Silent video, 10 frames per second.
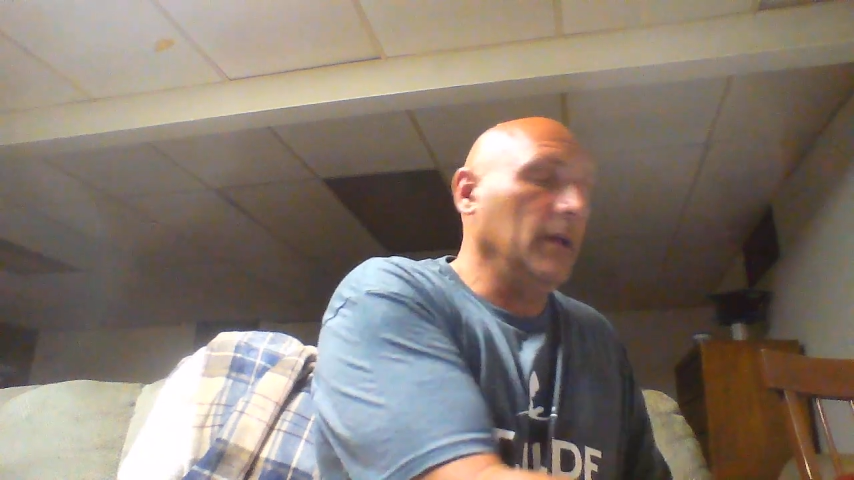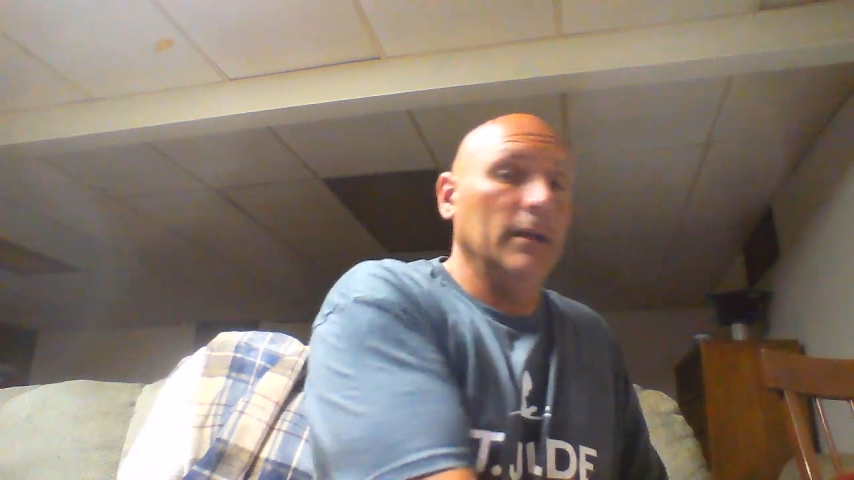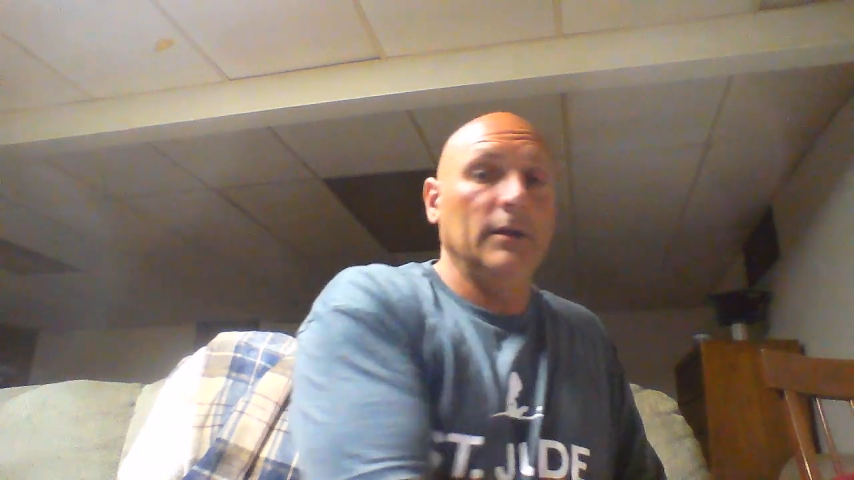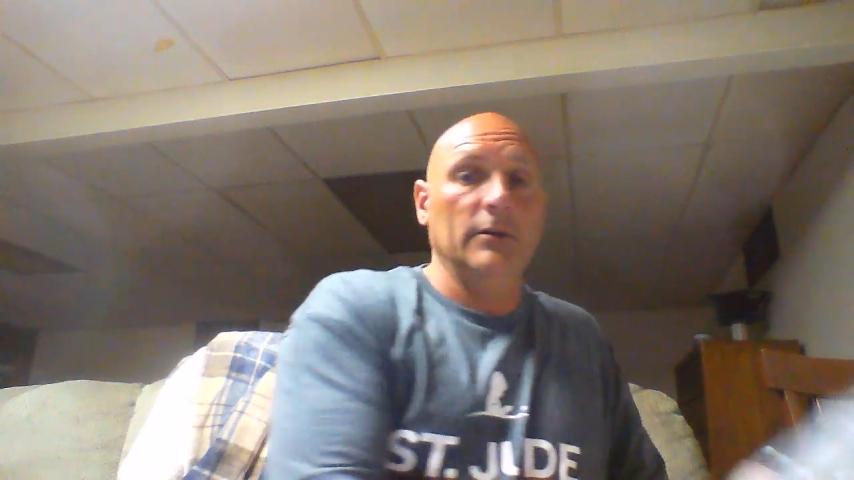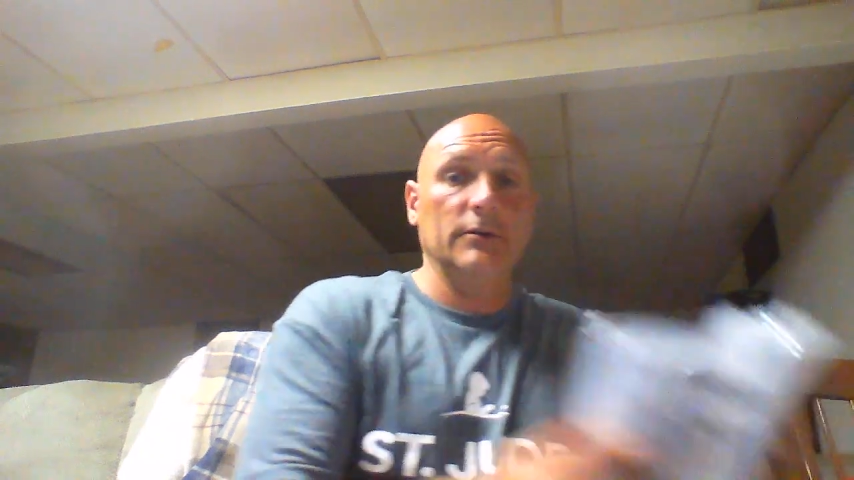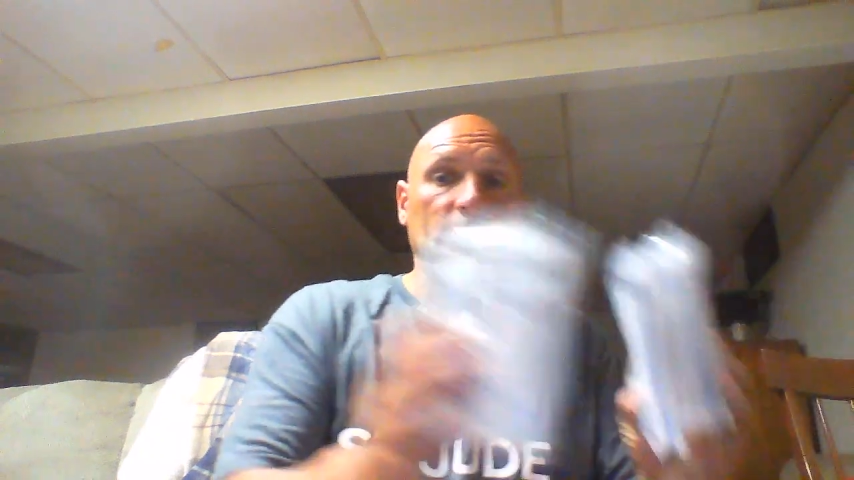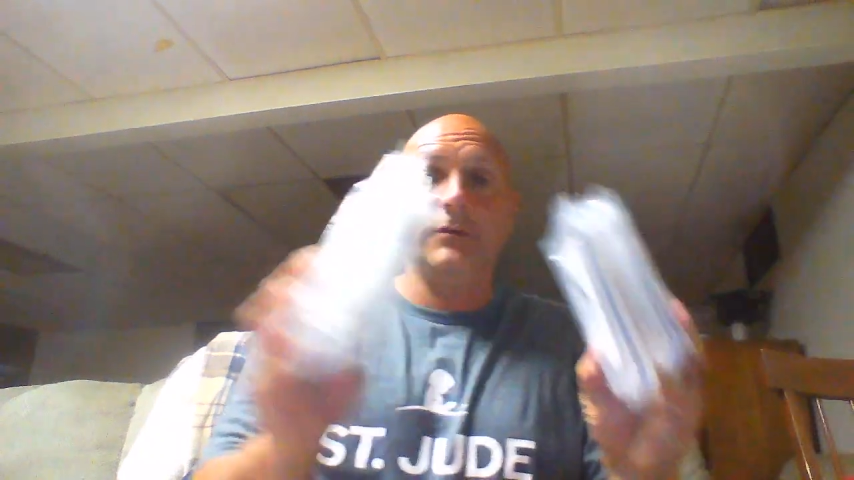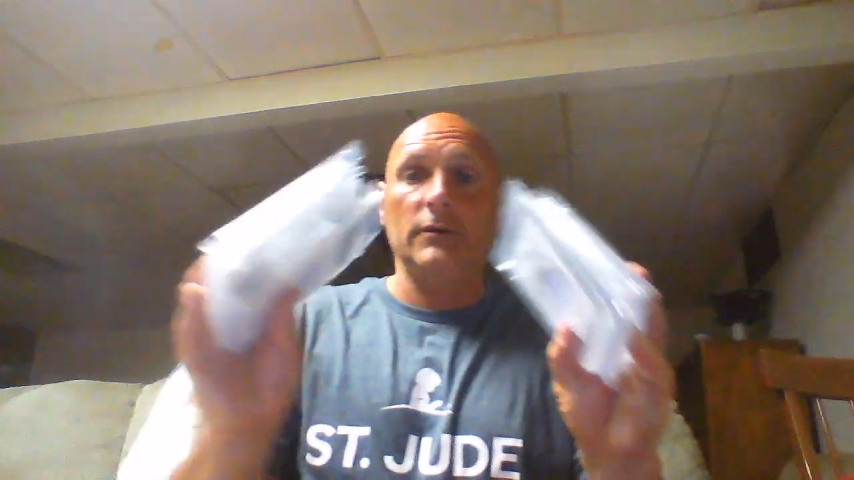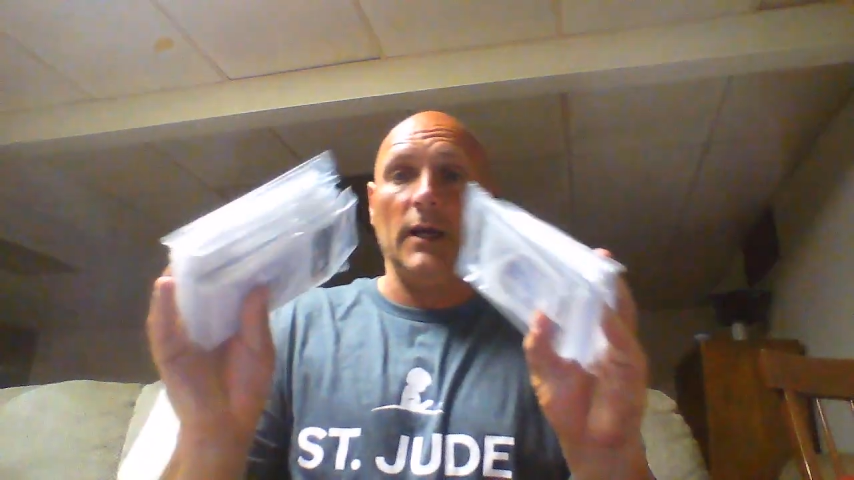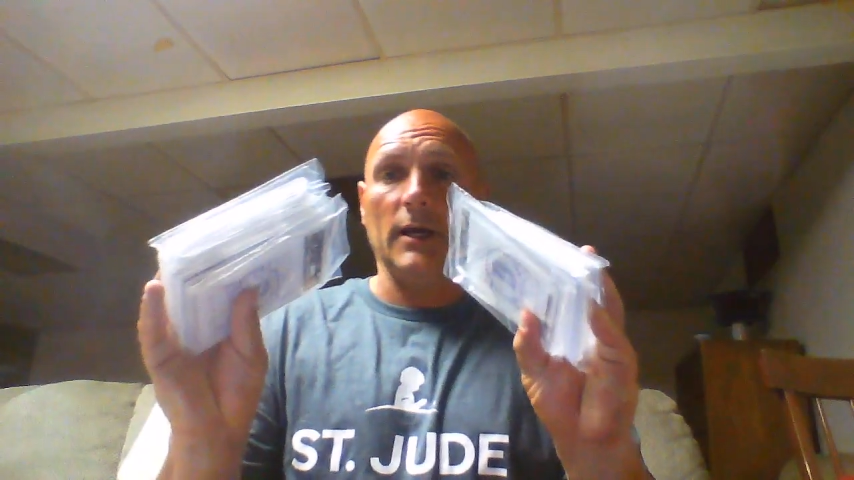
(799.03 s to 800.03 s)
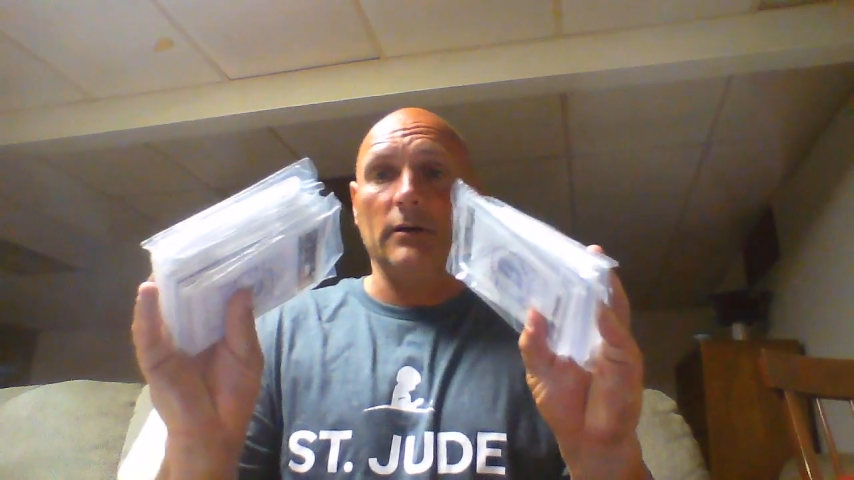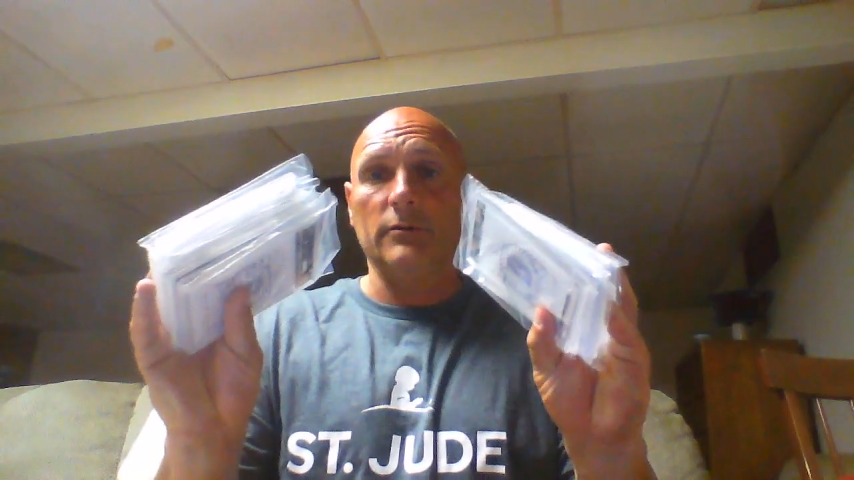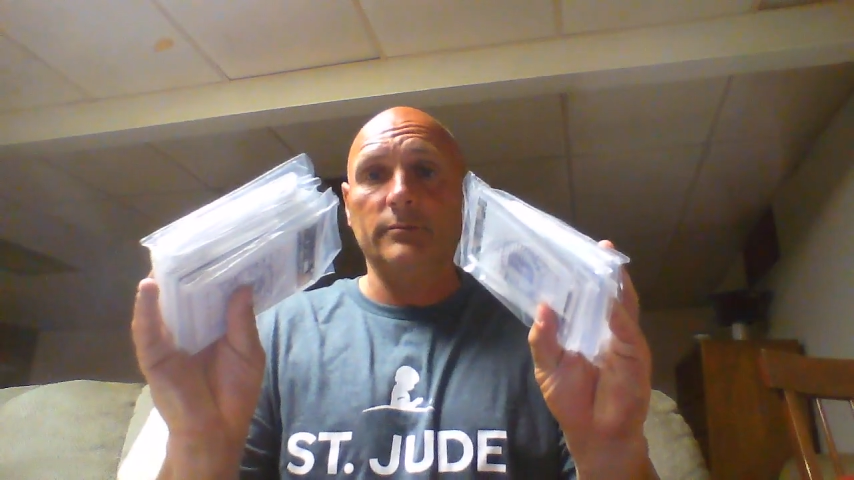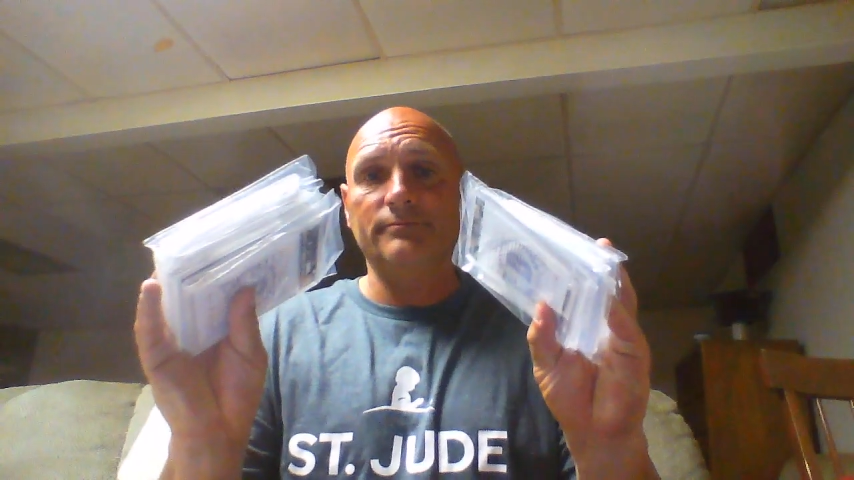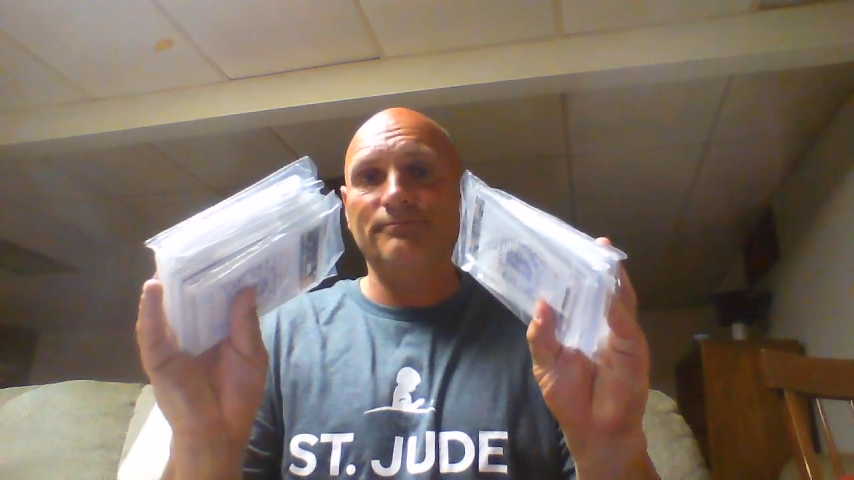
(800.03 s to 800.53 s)
And here's the stack of
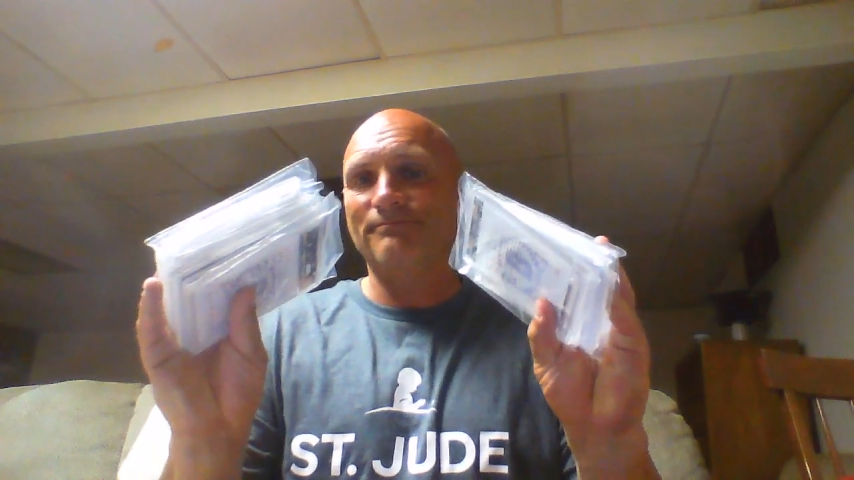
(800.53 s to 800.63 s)
them.